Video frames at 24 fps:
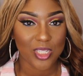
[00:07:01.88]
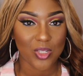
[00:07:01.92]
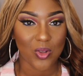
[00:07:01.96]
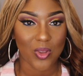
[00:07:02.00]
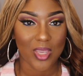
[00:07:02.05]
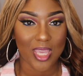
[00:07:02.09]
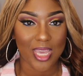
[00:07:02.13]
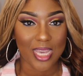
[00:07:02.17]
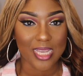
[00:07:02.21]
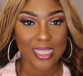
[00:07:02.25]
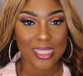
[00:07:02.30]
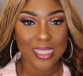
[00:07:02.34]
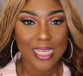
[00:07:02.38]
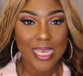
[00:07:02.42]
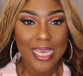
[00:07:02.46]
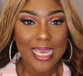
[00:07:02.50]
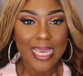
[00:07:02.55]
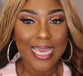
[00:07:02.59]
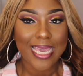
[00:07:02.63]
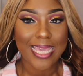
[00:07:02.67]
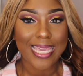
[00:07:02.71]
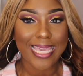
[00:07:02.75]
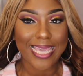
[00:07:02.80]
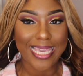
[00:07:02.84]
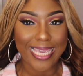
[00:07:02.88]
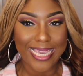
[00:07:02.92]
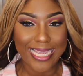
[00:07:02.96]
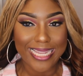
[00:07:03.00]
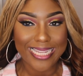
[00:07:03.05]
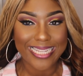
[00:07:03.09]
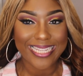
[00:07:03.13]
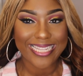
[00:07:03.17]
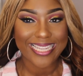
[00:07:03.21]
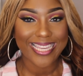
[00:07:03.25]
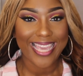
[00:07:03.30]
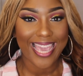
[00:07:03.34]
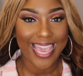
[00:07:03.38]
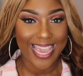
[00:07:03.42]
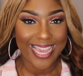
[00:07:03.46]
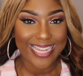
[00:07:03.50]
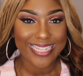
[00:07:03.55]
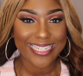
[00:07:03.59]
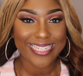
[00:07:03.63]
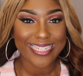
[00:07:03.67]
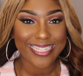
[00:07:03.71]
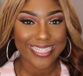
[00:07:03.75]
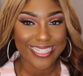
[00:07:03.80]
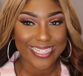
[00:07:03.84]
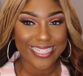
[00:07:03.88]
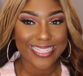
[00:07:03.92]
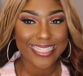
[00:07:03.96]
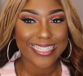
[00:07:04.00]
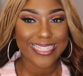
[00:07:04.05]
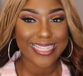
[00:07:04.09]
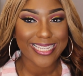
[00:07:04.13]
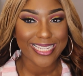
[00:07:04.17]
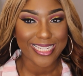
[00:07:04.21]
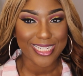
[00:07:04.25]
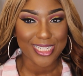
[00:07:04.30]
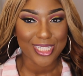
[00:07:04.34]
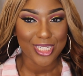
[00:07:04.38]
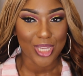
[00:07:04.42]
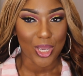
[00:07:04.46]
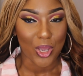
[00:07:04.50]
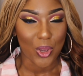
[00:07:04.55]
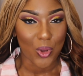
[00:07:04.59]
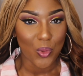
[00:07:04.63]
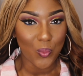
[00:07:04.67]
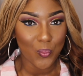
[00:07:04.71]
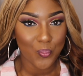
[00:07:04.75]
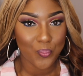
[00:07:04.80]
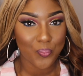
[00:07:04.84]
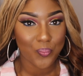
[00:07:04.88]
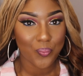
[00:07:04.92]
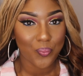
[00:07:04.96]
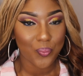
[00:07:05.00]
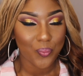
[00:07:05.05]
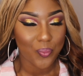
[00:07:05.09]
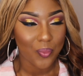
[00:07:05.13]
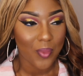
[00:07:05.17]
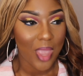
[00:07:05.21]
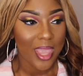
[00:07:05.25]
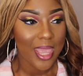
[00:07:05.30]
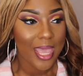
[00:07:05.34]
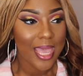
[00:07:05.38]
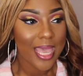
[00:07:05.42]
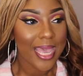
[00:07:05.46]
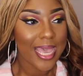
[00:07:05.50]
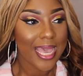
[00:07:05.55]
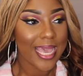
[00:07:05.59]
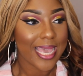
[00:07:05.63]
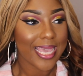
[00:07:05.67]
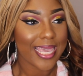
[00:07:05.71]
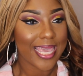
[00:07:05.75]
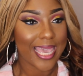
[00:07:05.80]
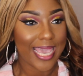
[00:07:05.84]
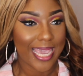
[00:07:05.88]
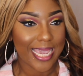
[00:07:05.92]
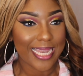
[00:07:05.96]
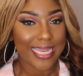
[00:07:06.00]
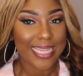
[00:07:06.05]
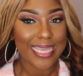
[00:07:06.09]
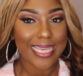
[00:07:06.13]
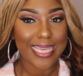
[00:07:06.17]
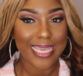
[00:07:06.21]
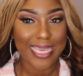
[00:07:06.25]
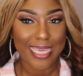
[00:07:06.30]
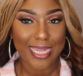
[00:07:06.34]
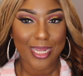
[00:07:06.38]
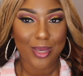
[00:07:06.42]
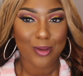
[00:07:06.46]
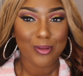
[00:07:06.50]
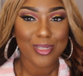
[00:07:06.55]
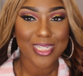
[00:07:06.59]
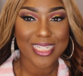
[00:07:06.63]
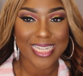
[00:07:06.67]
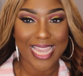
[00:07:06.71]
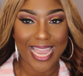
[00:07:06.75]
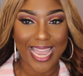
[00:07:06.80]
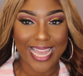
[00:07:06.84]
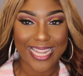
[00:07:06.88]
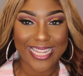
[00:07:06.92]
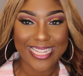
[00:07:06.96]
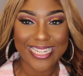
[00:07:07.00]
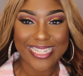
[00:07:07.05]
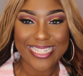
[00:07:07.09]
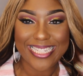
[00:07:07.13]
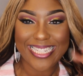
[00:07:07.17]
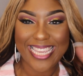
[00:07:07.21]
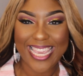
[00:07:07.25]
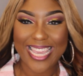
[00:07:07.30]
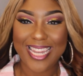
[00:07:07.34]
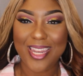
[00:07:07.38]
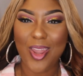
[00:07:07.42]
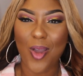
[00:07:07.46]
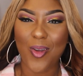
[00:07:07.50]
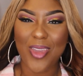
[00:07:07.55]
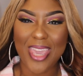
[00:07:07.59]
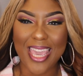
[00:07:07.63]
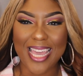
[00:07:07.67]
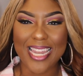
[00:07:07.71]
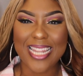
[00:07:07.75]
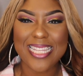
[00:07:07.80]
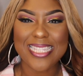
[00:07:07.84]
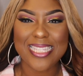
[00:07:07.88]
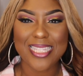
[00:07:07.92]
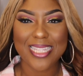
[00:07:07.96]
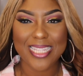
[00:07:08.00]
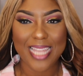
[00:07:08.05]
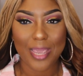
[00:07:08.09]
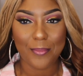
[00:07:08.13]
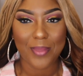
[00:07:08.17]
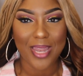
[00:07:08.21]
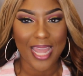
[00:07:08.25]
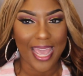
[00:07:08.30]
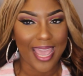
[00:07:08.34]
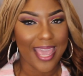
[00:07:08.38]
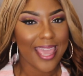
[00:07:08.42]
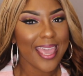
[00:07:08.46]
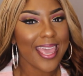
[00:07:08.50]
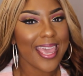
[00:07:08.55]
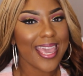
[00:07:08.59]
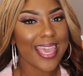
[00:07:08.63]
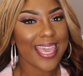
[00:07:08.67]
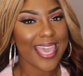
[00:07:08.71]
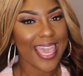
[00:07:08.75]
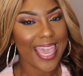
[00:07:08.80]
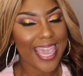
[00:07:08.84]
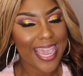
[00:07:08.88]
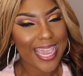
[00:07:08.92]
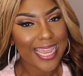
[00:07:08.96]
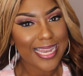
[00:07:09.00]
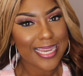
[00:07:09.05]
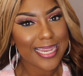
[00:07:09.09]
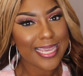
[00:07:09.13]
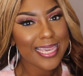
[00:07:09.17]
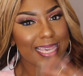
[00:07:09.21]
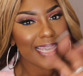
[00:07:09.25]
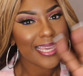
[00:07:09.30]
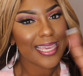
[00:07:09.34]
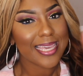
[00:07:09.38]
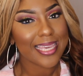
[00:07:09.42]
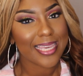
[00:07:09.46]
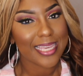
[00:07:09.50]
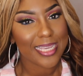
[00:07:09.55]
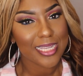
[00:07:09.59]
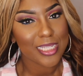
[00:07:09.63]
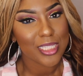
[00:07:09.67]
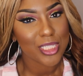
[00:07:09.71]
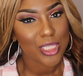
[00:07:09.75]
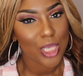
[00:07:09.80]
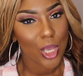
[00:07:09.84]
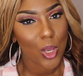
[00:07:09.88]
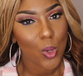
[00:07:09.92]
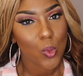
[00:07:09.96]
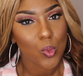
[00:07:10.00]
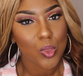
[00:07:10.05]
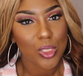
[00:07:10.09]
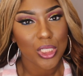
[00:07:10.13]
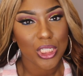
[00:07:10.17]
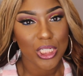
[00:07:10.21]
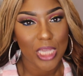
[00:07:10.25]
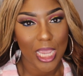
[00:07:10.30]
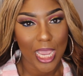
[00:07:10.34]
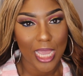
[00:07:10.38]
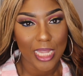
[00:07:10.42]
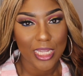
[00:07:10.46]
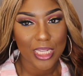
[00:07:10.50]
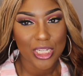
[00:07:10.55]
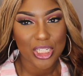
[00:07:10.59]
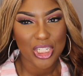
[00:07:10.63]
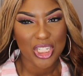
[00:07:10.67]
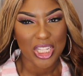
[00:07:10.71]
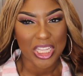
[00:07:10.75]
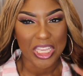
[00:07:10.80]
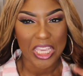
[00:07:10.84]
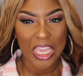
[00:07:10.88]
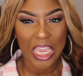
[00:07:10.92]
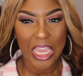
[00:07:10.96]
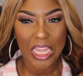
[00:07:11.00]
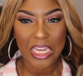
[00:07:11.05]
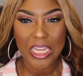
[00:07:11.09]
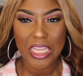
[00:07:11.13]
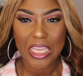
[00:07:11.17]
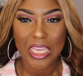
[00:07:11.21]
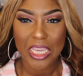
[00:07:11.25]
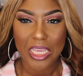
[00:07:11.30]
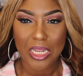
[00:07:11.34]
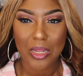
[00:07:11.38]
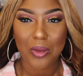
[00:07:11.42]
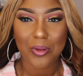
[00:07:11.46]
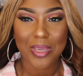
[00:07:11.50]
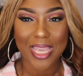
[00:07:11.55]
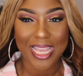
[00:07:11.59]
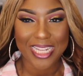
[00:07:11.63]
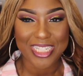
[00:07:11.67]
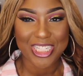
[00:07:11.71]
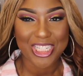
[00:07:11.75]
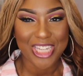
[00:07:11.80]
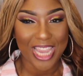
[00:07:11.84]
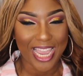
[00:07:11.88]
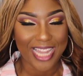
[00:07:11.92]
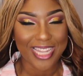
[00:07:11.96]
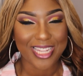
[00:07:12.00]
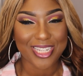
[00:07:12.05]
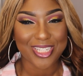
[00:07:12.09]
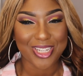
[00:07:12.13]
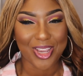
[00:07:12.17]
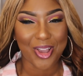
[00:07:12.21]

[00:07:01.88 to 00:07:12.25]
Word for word: so yes candi does keto candi keto challenge no yeah that's the name of that Candi Keto Challenge. The Candi Keto Challenge.